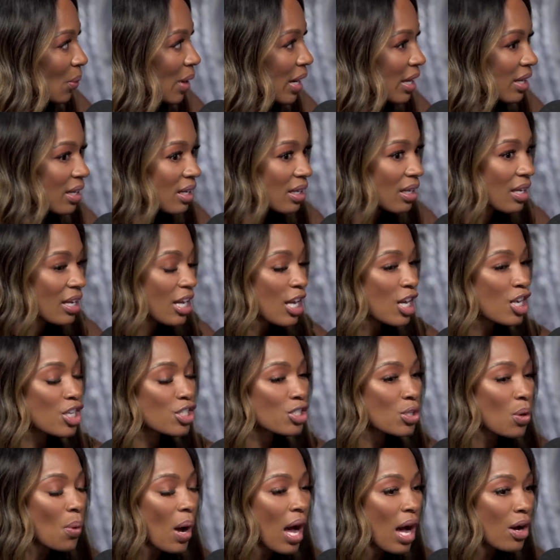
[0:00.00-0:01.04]
Right.
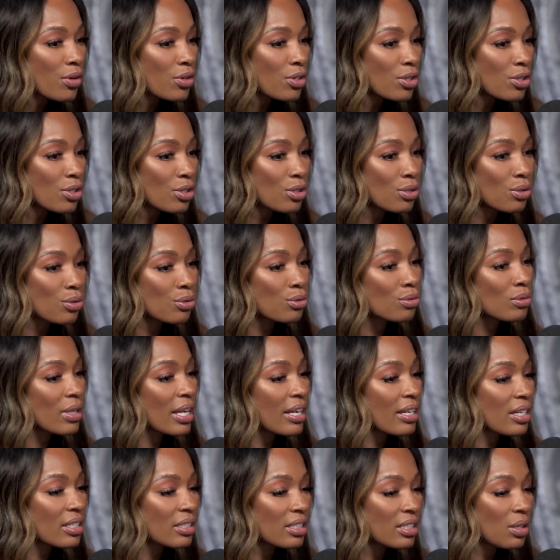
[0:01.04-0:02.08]
So how do you
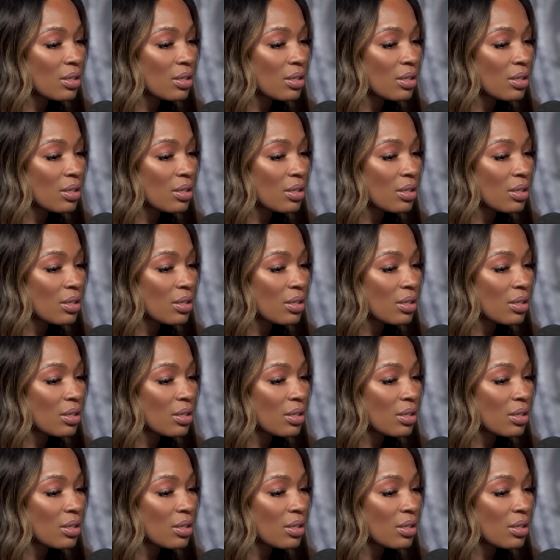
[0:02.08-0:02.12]
like?